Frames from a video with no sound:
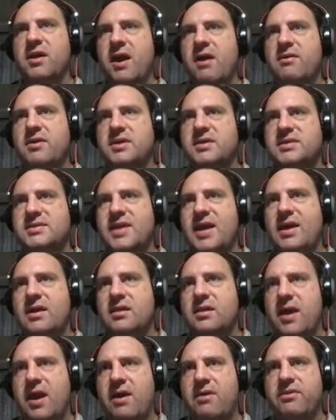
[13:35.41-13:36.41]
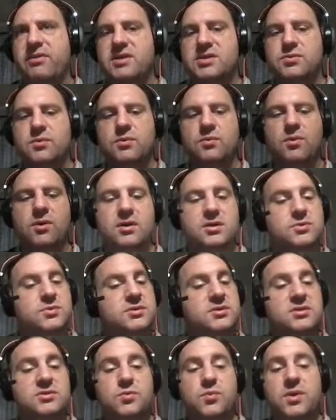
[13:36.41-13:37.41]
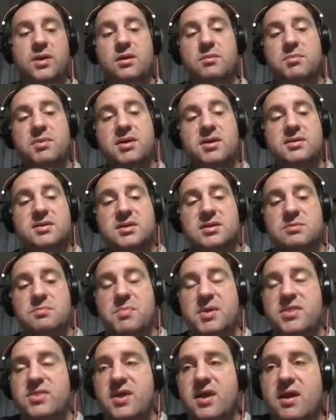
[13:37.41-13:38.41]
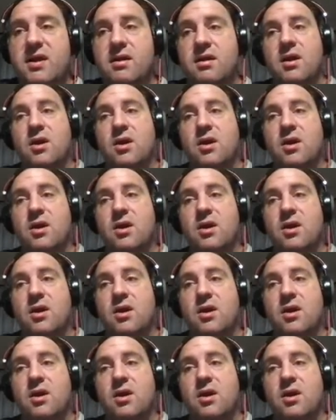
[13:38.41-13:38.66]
out exactly how this one works, which is weird because it's been there.